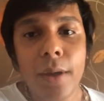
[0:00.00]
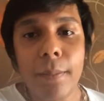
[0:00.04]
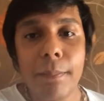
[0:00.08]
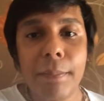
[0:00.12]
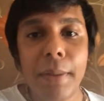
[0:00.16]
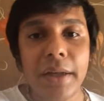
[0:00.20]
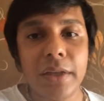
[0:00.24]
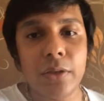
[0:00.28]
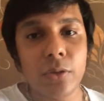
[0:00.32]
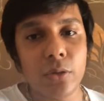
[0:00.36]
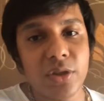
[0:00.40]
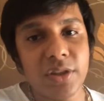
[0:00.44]

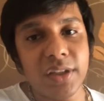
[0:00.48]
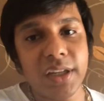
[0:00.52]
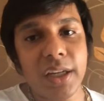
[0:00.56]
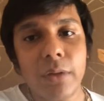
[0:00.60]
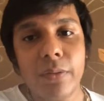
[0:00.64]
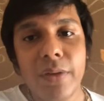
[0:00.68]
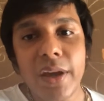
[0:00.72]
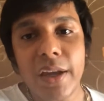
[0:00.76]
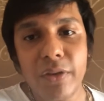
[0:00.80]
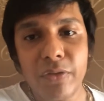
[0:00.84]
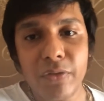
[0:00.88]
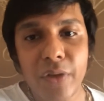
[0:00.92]
but to
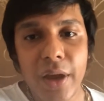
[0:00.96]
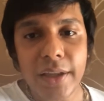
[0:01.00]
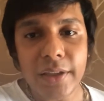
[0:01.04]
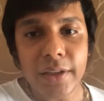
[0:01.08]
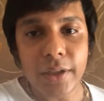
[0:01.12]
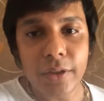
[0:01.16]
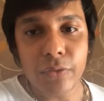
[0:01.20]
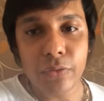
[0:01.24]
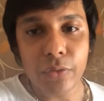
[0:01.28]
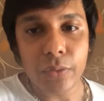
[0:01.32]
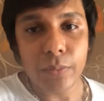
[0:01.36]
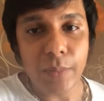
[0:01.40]
still verify
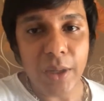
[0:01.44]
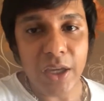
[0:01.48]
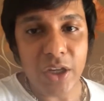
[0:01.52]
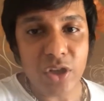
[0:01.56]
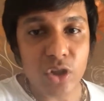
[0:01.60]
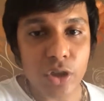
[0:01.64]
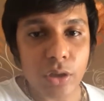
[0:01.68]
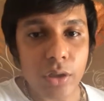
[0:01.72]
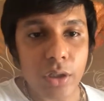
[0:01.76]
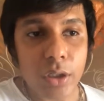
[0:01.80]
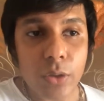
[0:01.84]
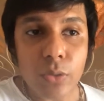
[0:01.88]
the
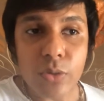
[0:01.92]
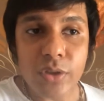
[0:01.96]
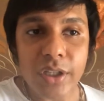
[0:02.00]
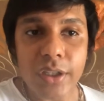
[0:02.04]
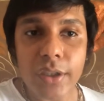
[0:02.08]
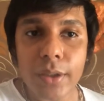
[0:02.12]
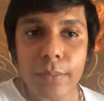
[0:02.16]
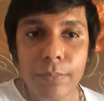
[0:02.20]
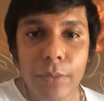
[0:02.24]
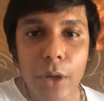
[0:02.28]
information using the